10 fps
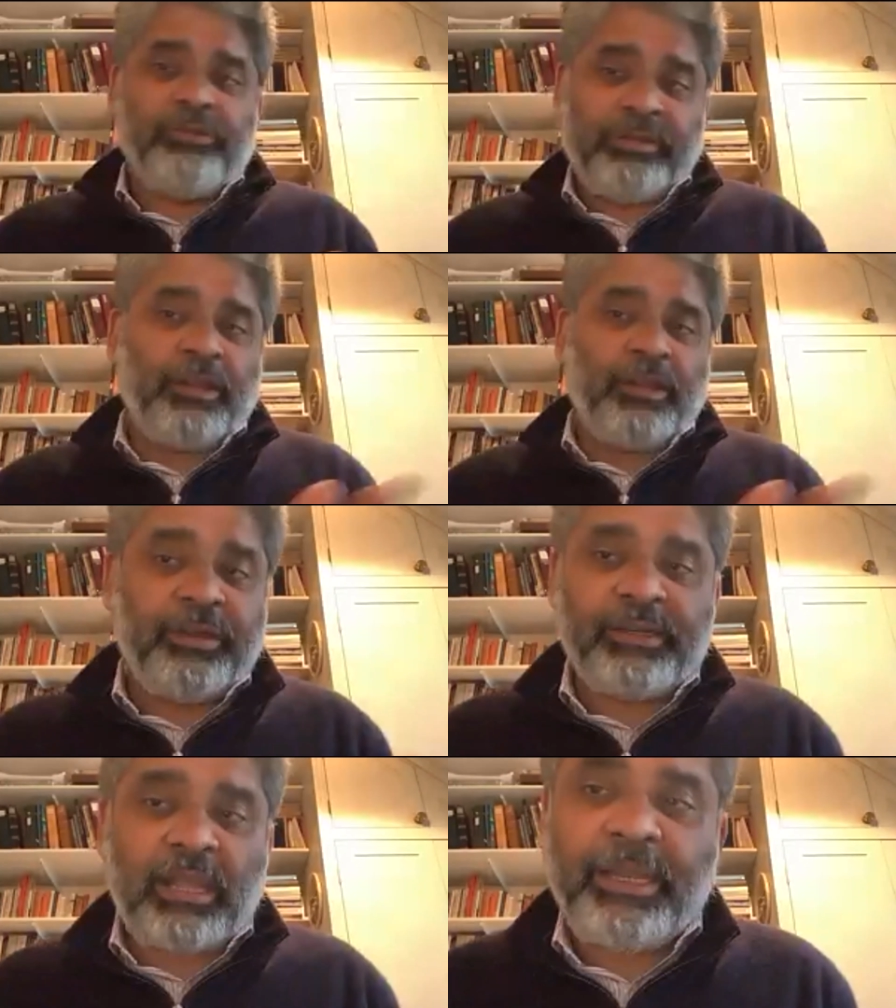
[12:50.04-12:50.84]
see much of
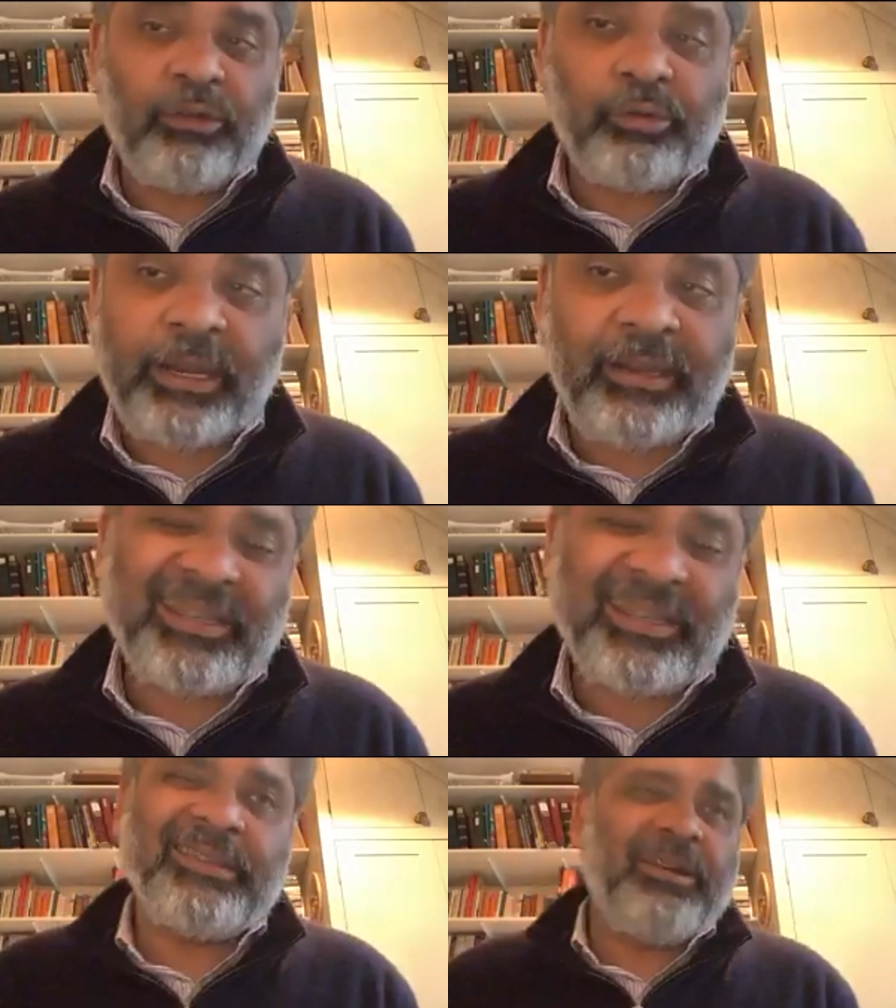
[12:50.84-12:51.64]
it coming into areas
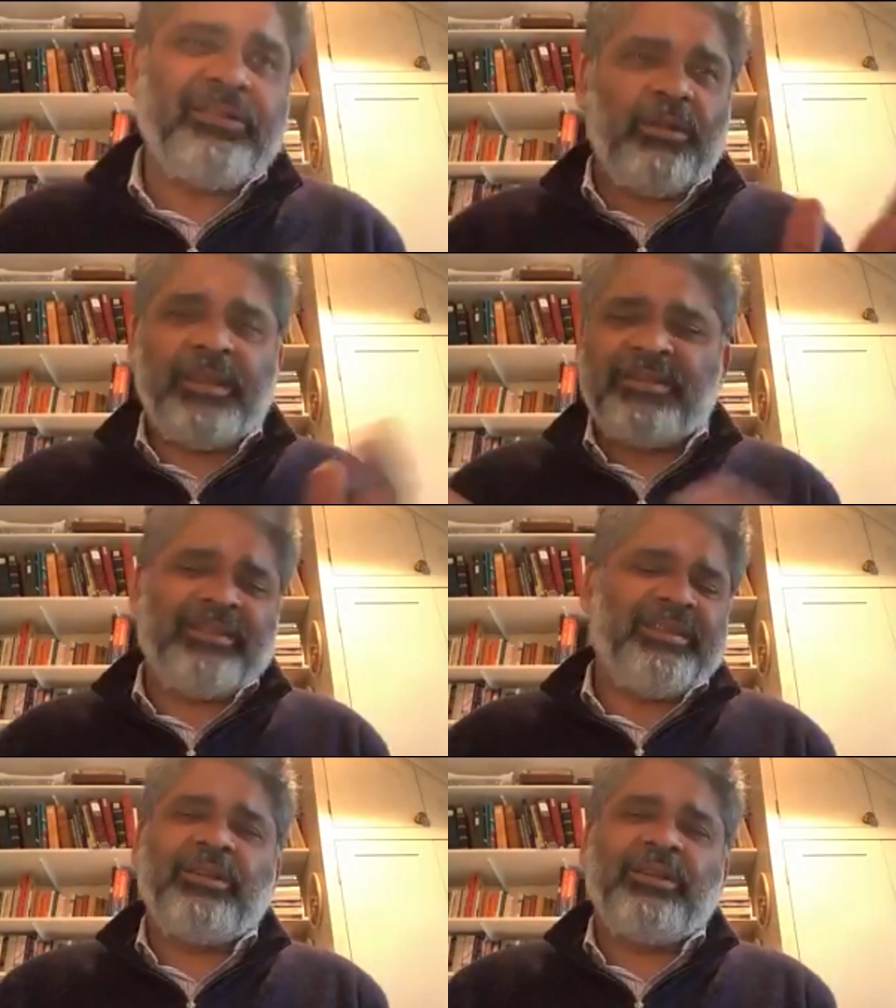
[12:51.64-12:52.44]
other than railways. I
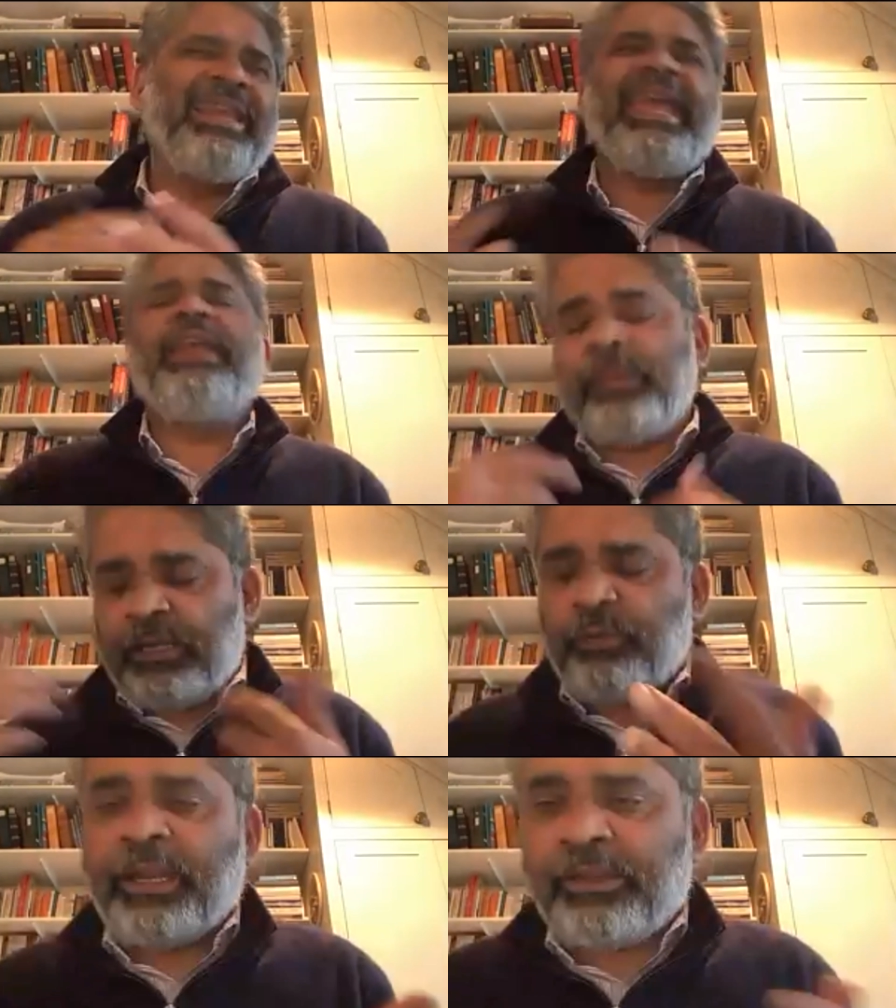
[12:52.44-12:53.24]
see, again, going
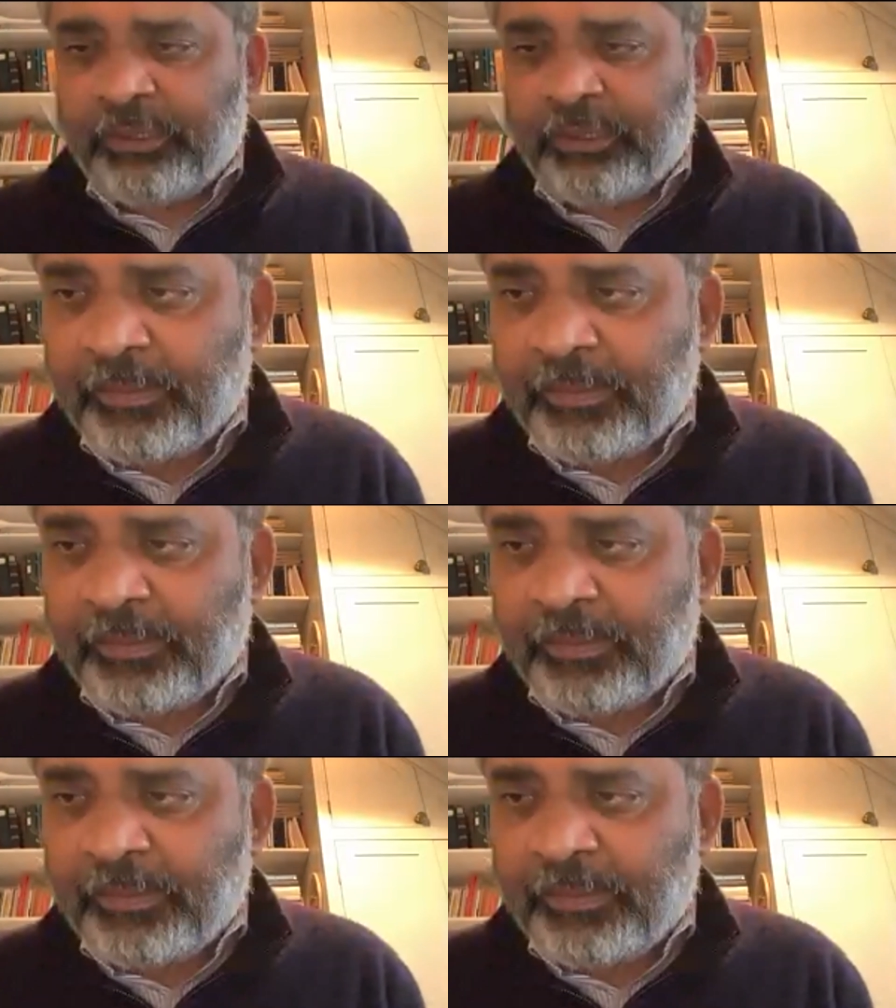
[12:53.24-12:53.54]
into energy.